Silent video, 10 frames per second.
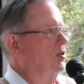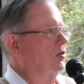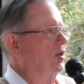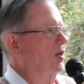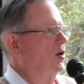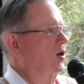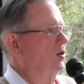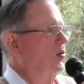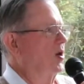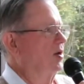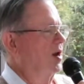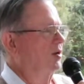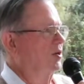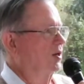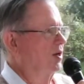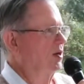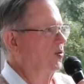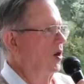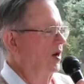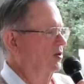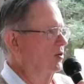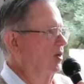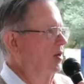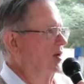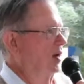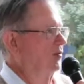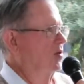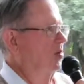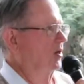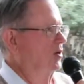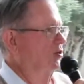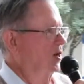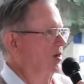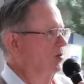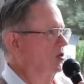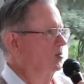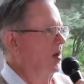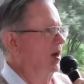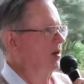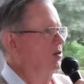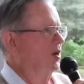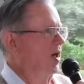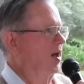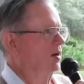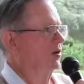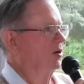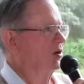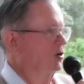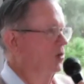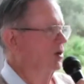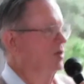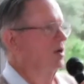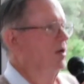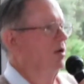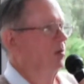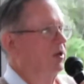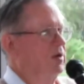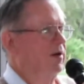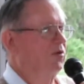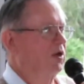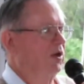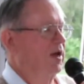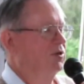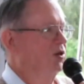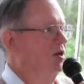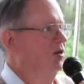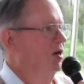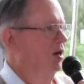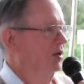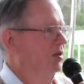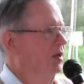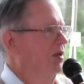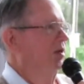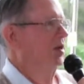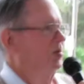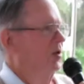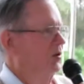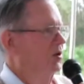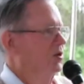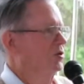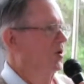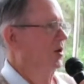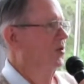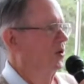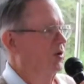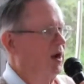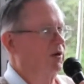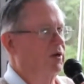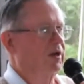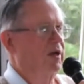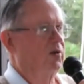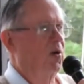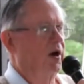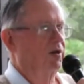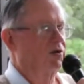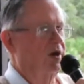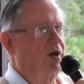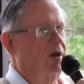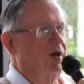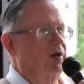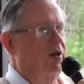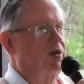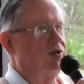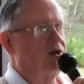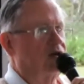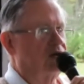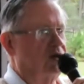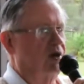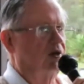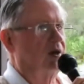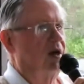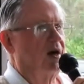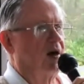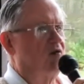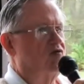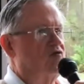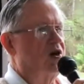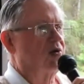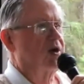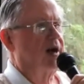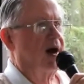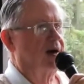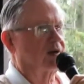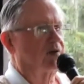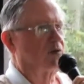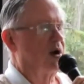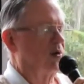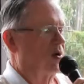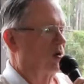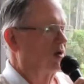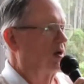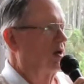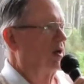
this thing all the way down to Key West. Everybody said he was mad as a hatter to do it, but nevertheless he did. He built this railroad down to Key West. This is still a very active railroad,